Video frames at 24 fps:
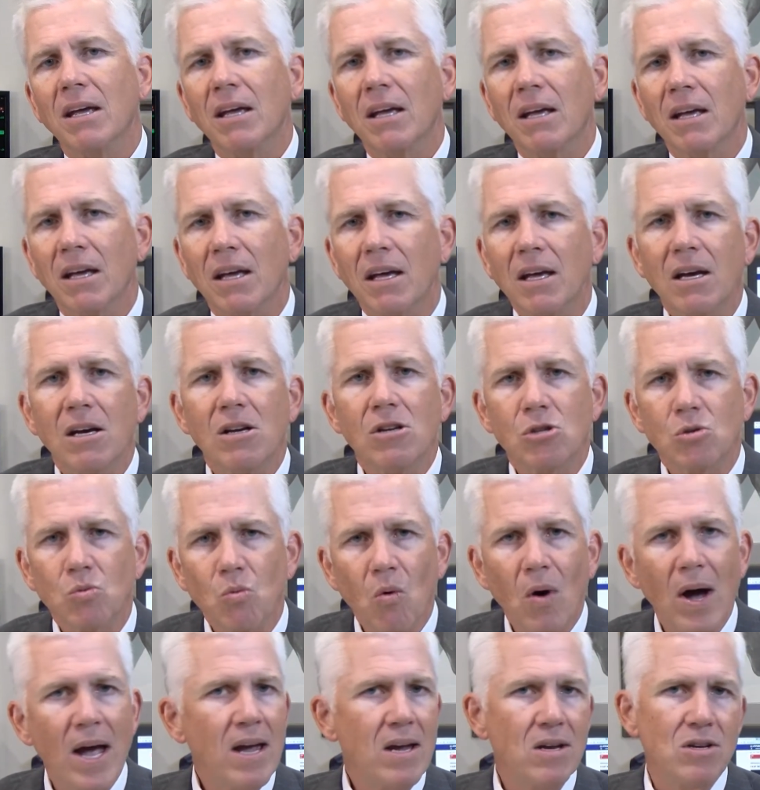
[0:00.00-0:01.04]
he is
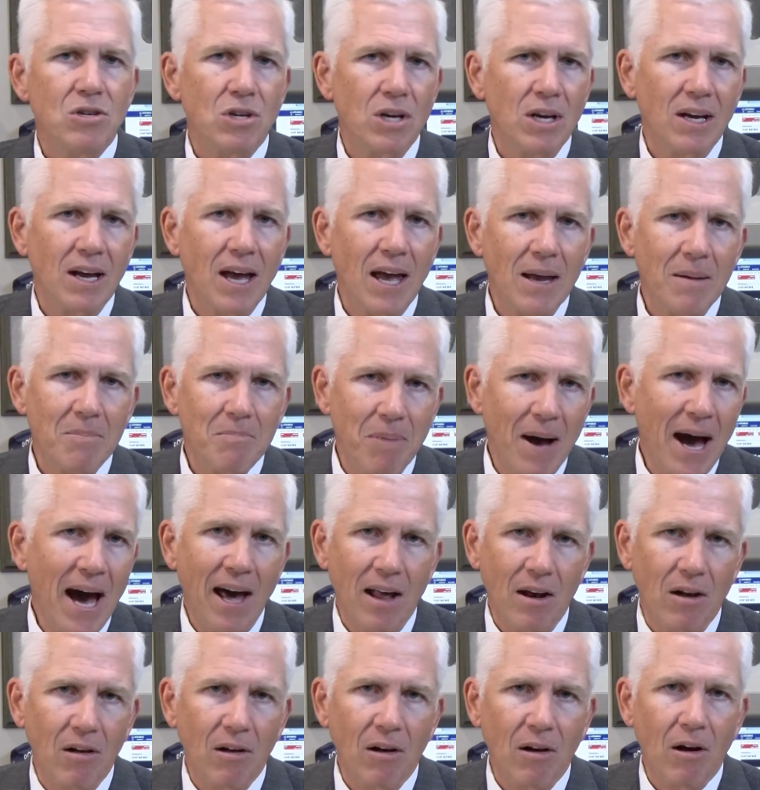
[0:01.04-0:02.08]
waging a
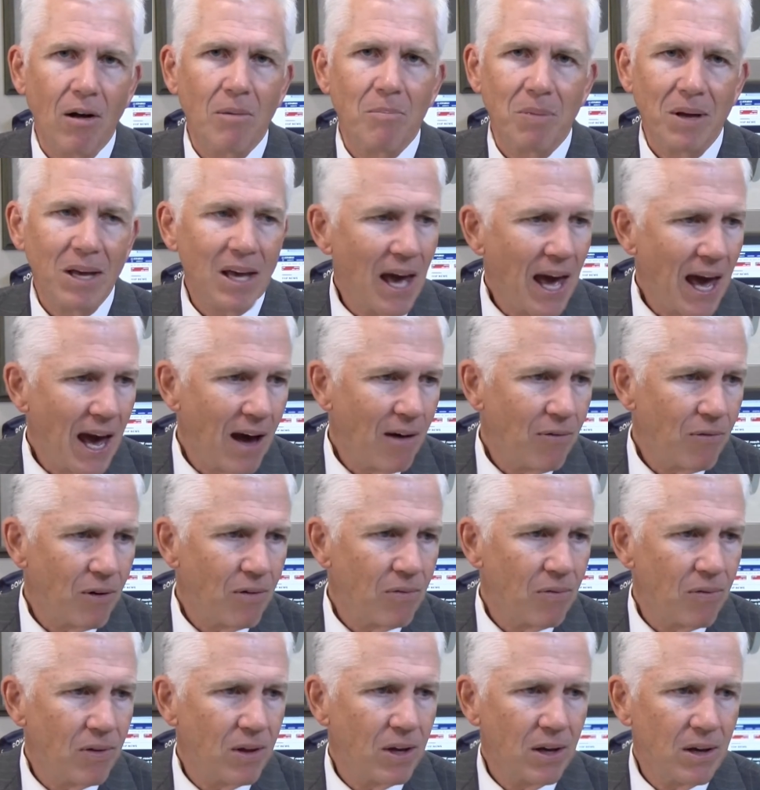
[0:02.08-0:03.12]
battle on behalf
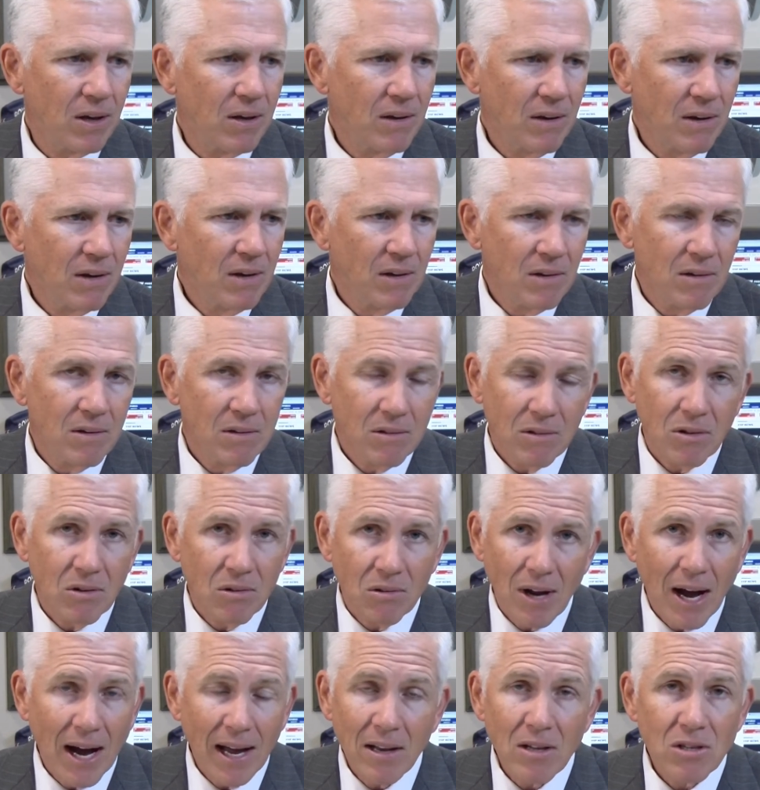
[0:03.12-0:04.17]
of the
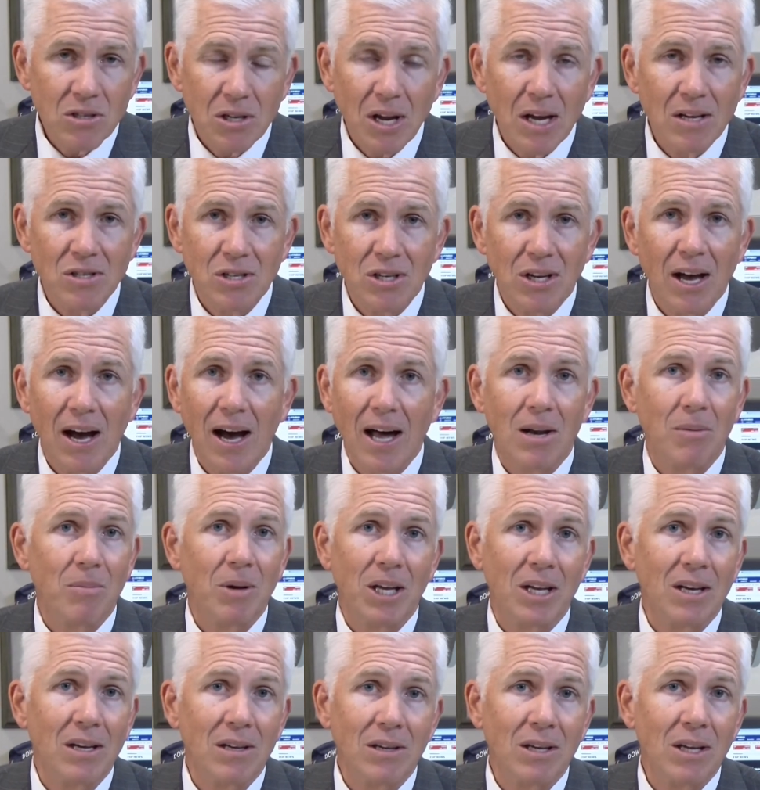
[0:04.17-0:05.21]
United States economy
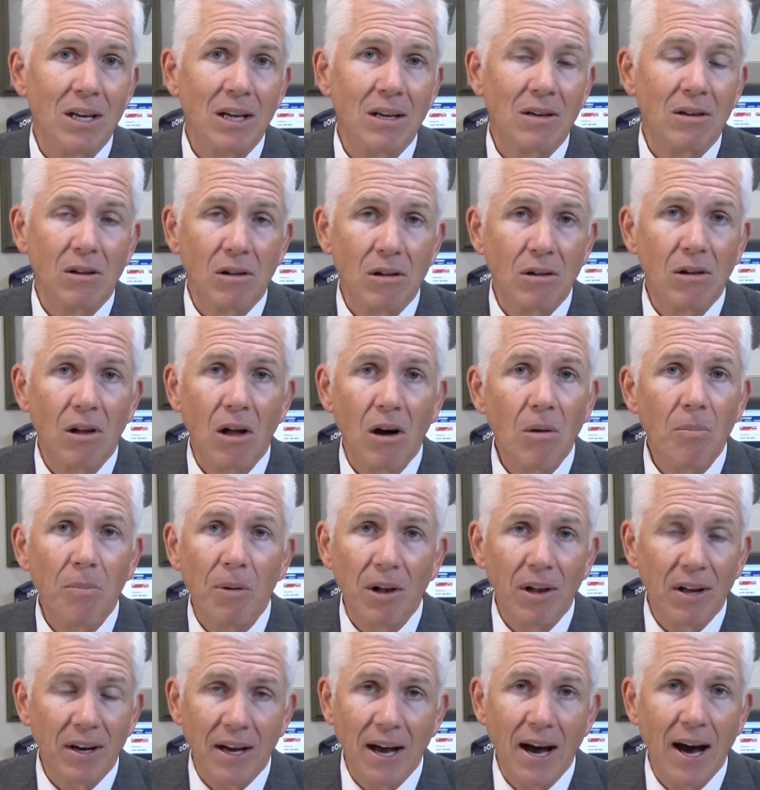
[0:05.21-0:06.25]
and indeed global
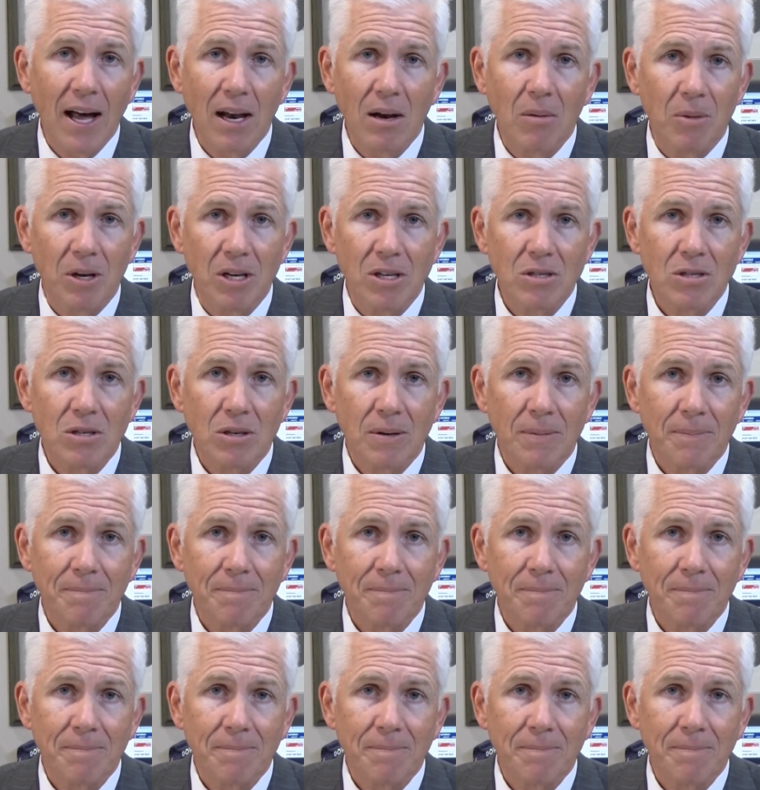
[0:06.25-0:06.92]
economies